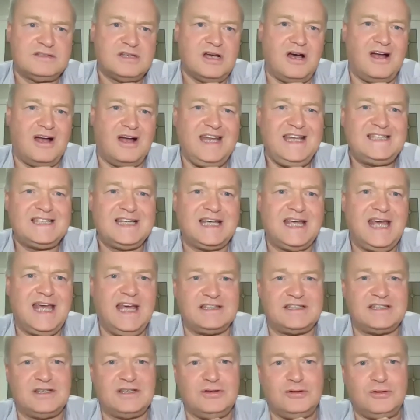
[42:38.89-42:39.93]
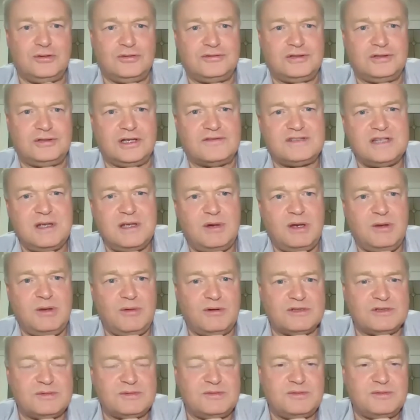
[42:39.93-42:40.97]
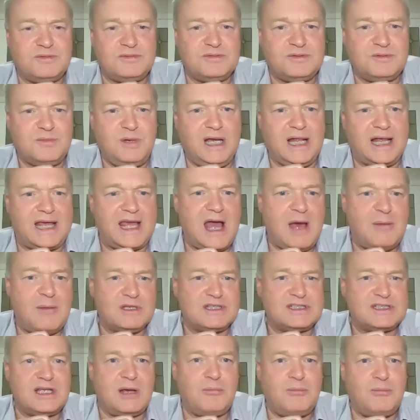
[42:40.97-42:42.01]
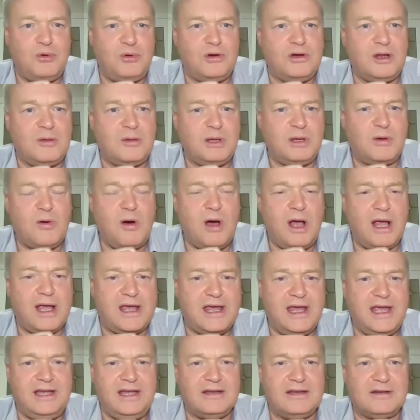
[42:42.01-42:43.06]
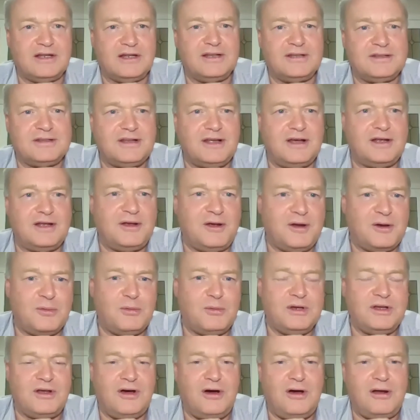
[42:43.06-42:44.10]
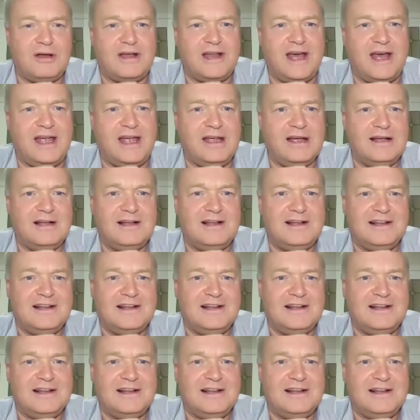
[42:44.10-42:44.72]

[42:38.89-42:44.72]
So I need to get to Northland. If somebody wants me to come at some point, I'd be quite keen on a winter holiday.